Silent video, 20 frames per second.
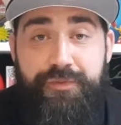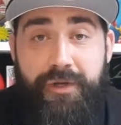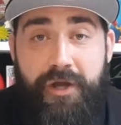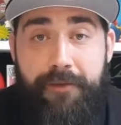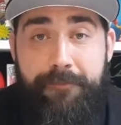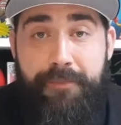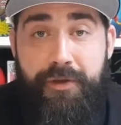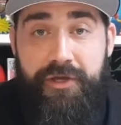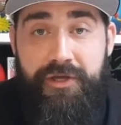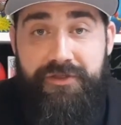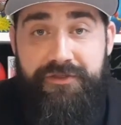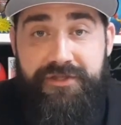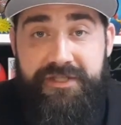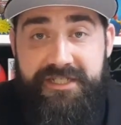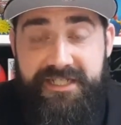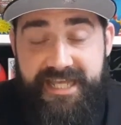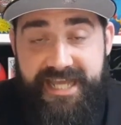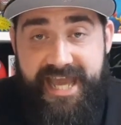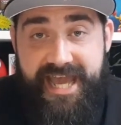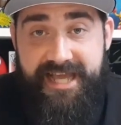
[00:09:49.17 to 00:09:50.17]
when I put the
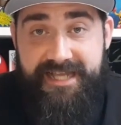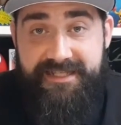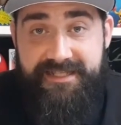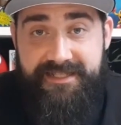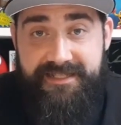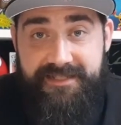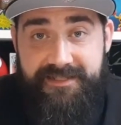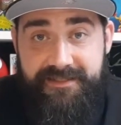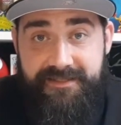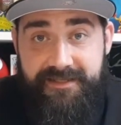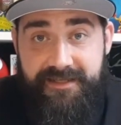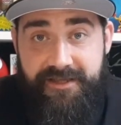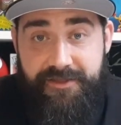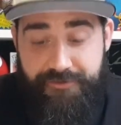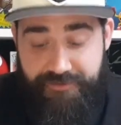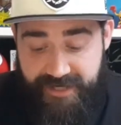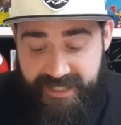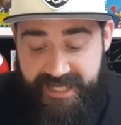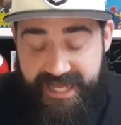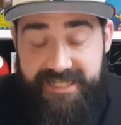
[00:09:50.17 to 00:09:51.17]

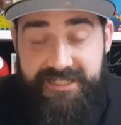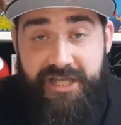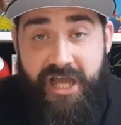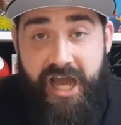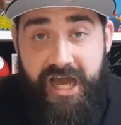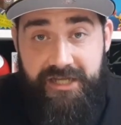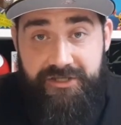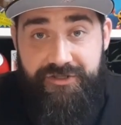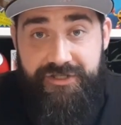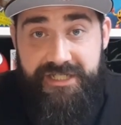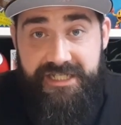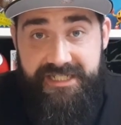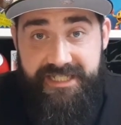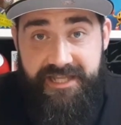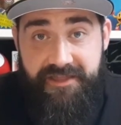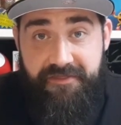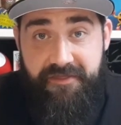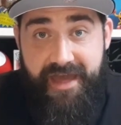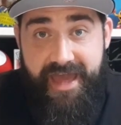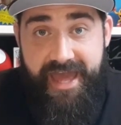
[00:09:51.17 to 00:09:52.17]
3DS cartridges
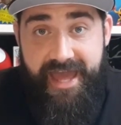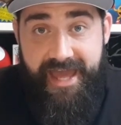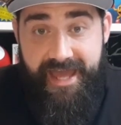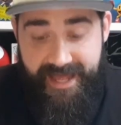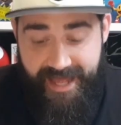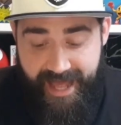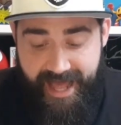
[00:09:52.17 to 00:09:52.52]
in there,